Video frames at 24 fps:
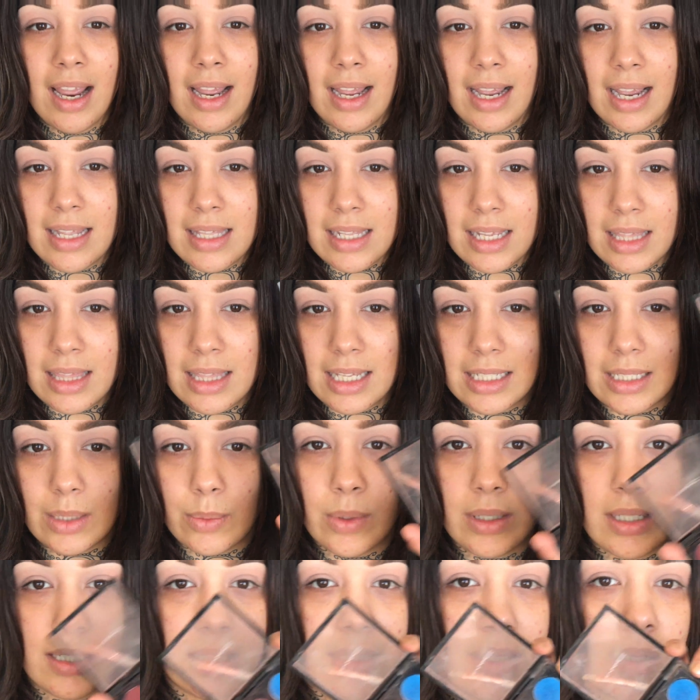And then this
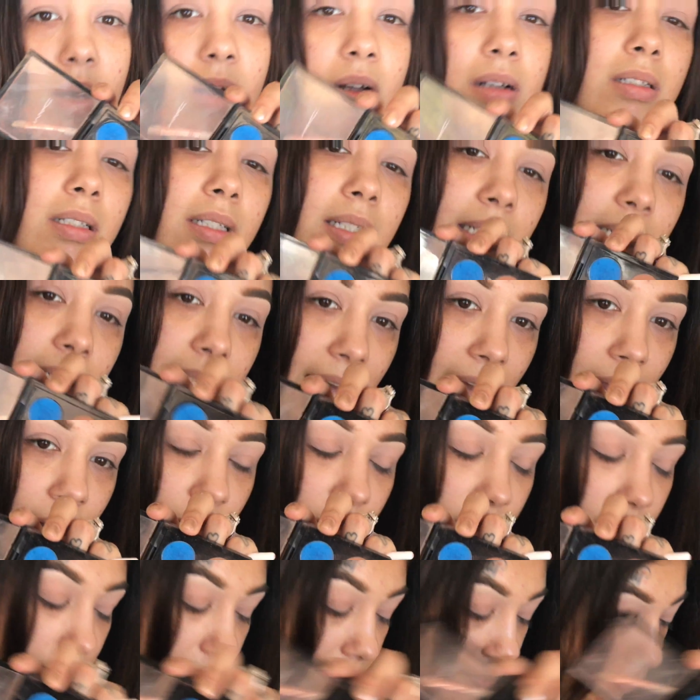one is called
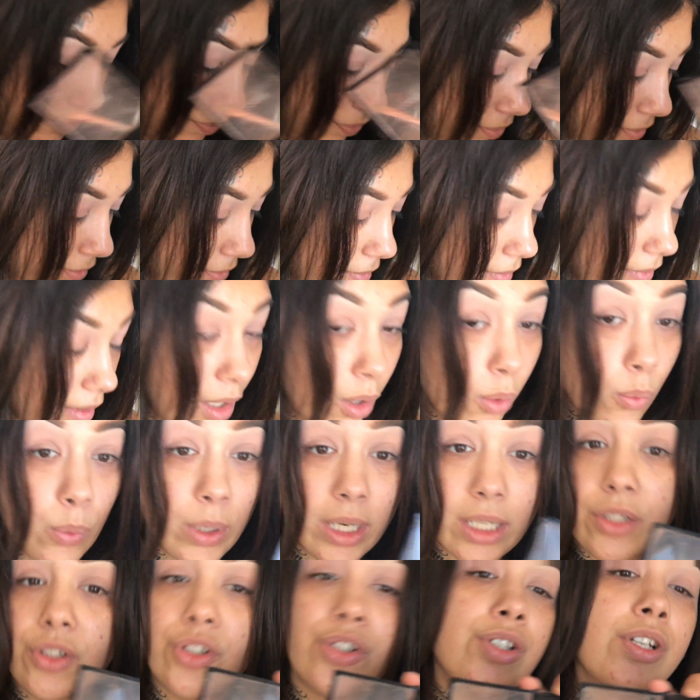Saddle,
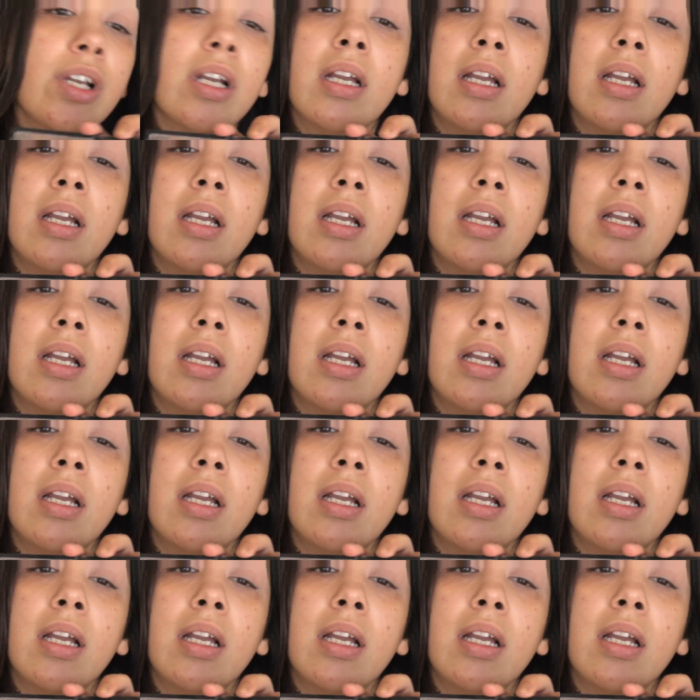which